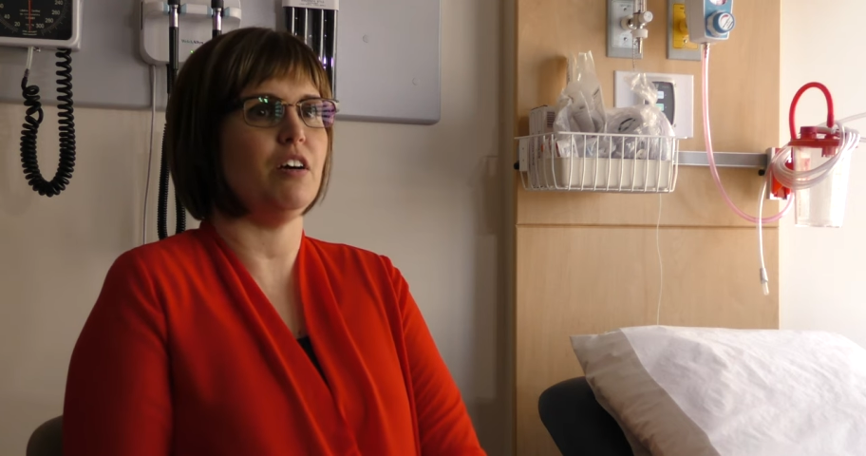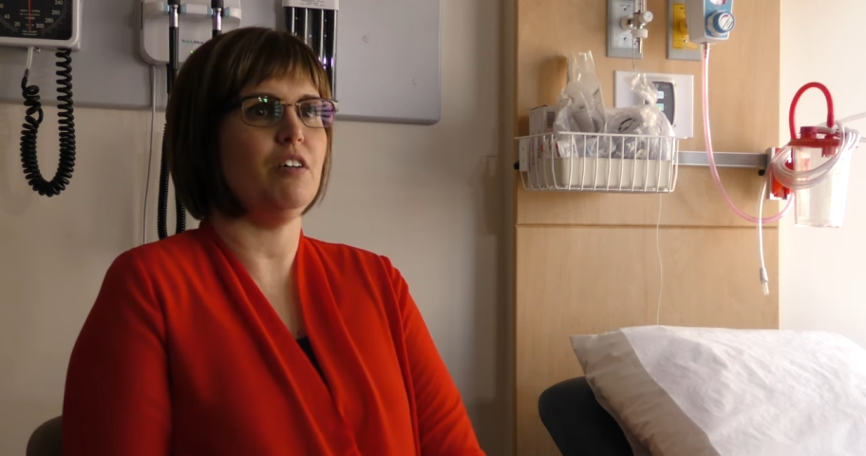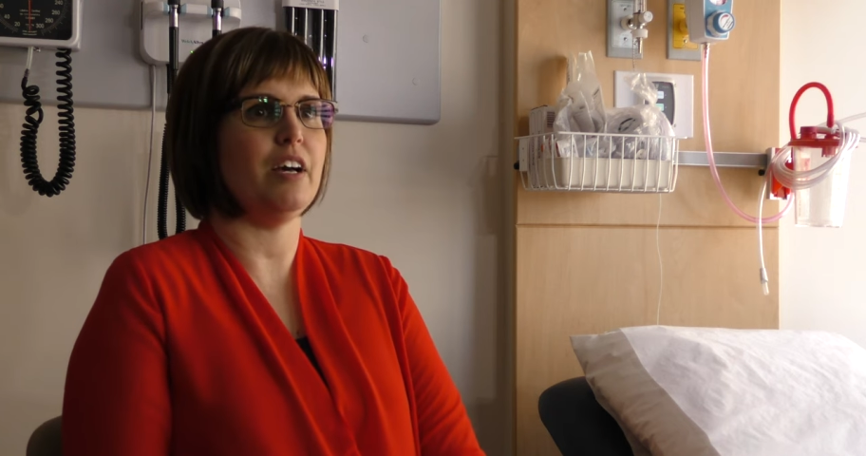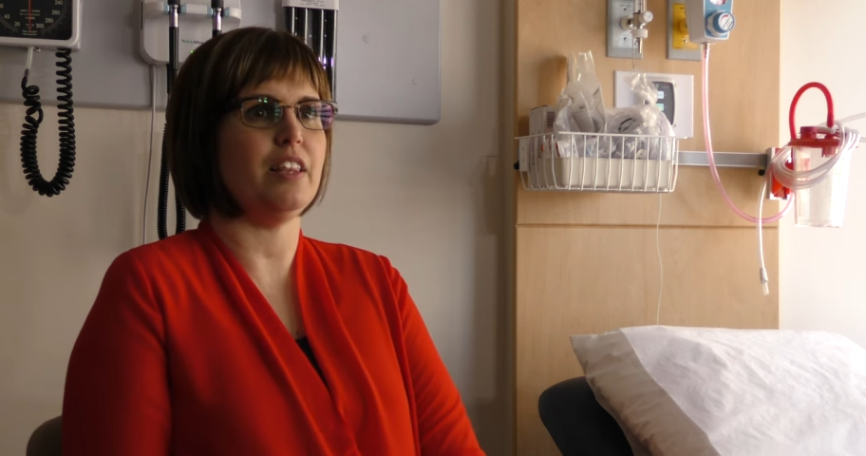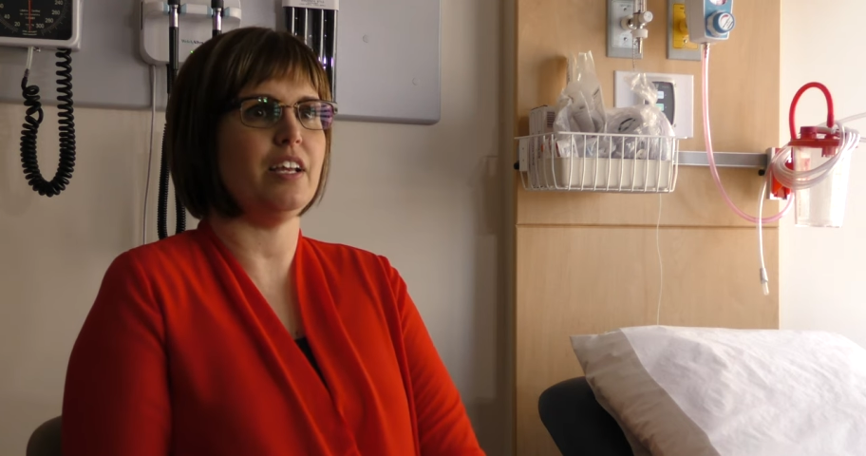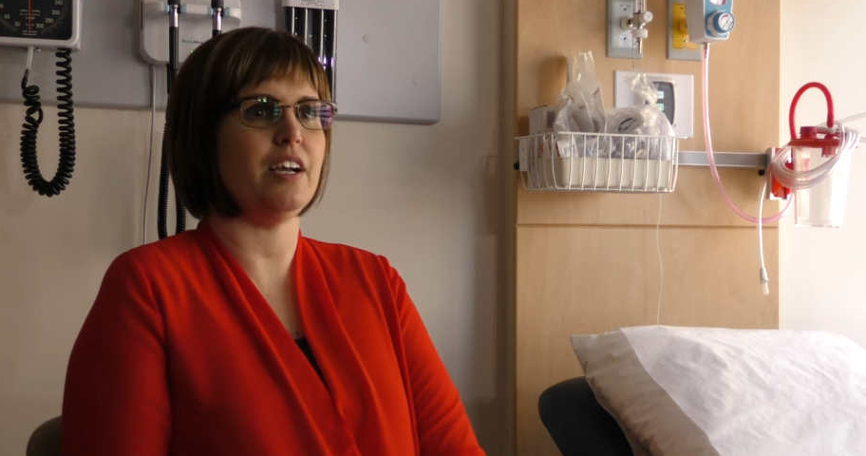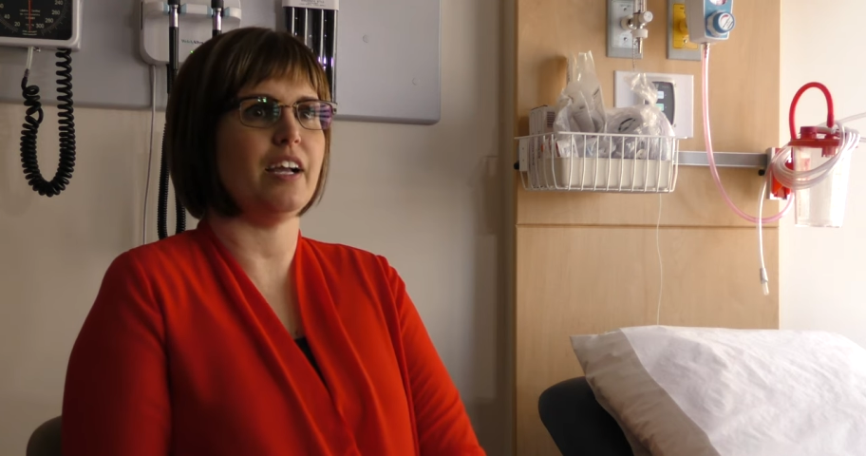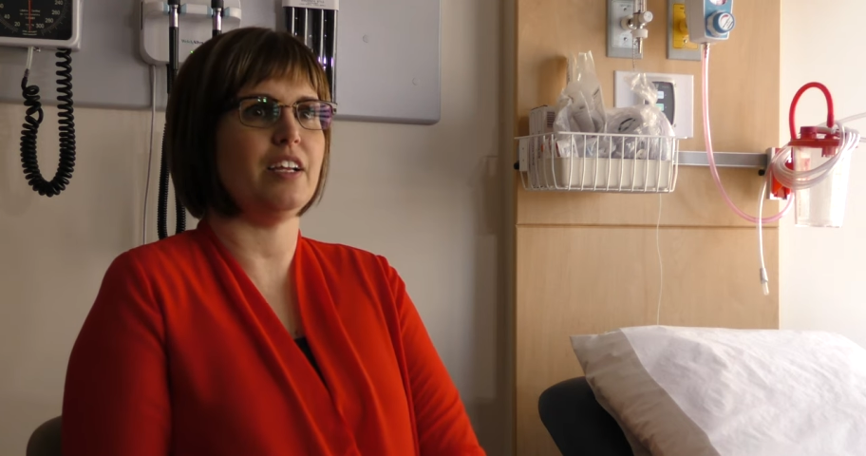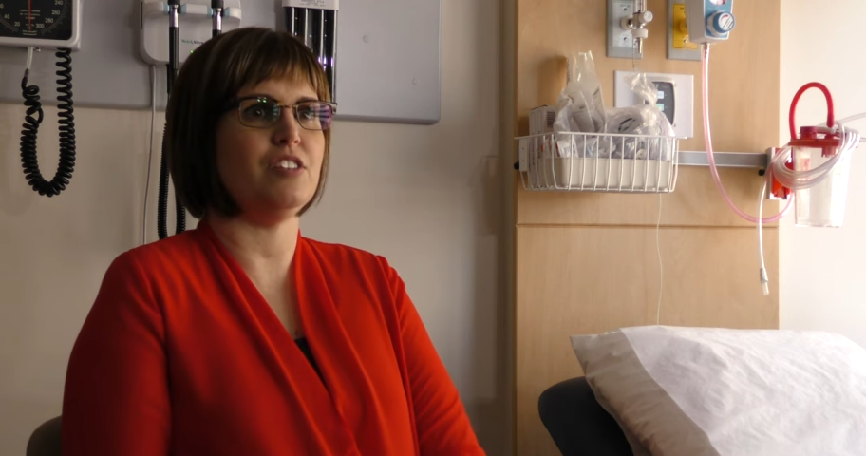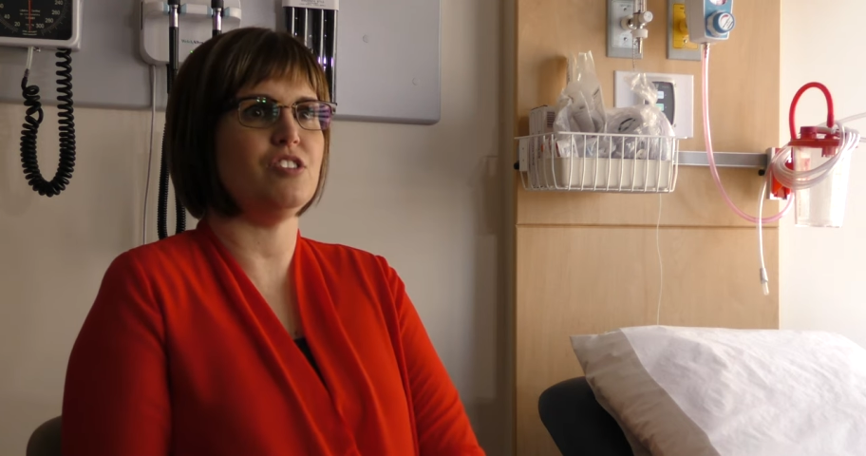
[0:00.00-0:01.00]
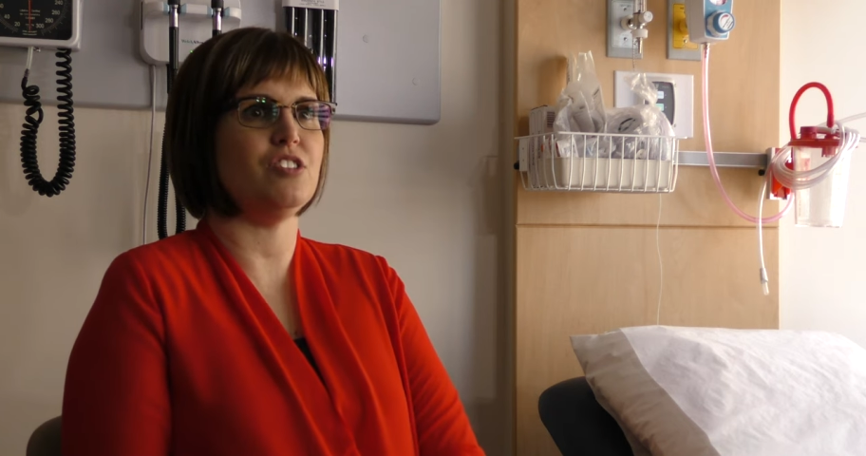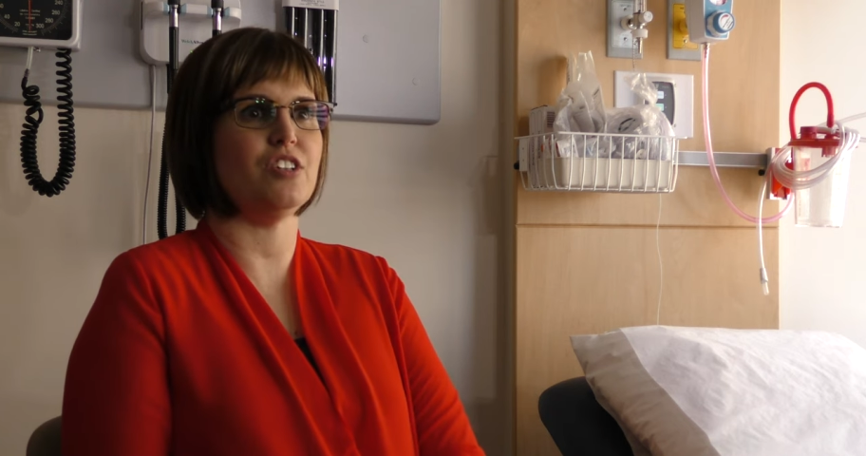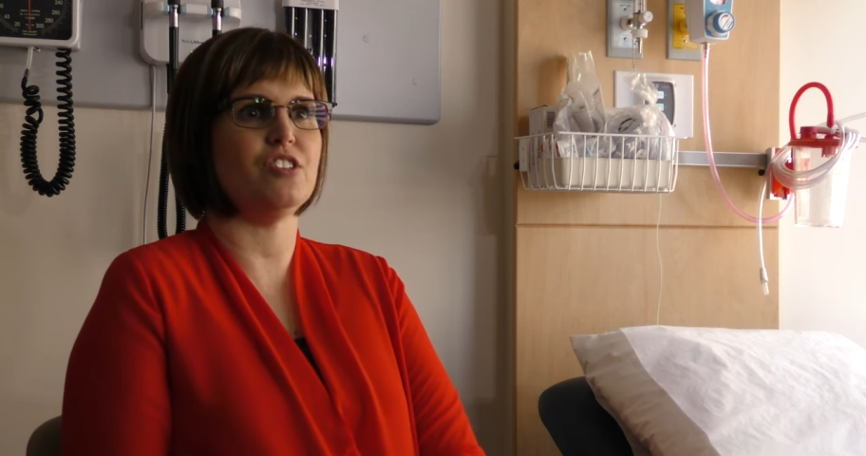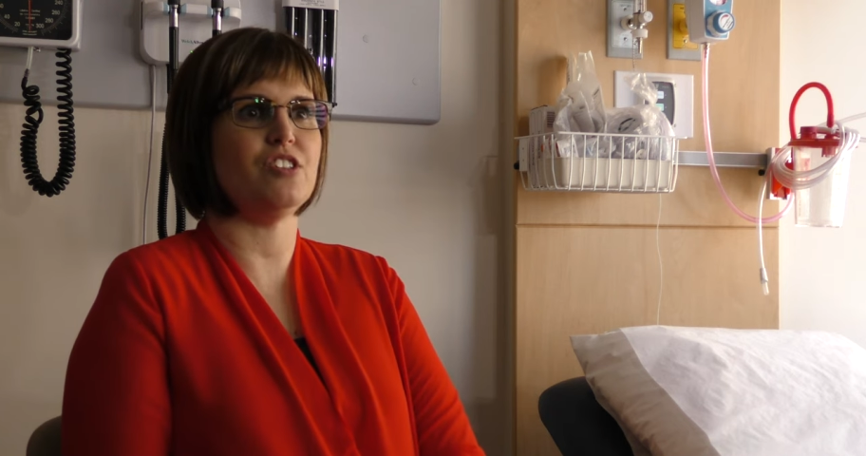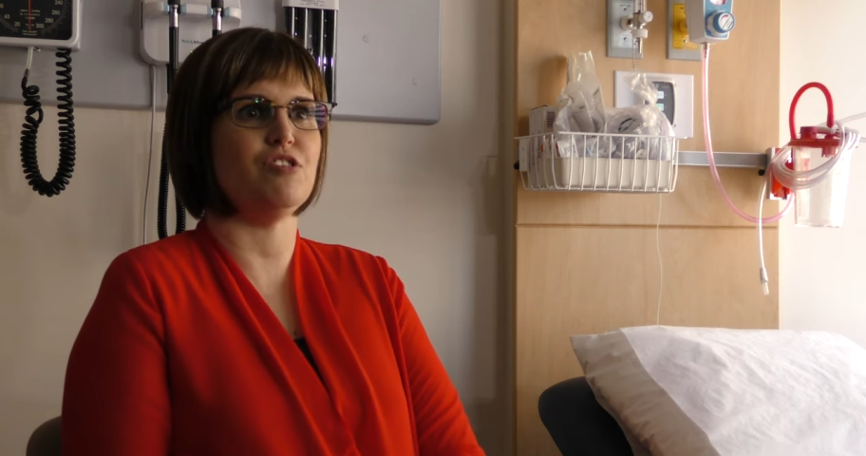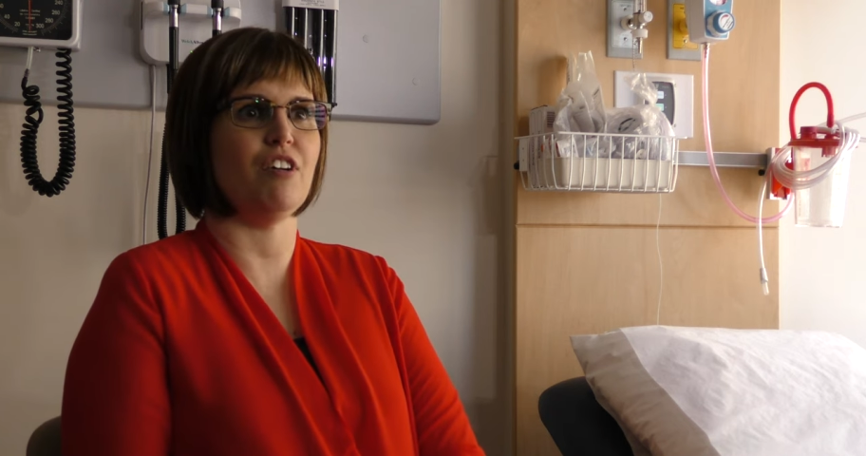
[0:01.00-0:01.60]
oh, I think I can start to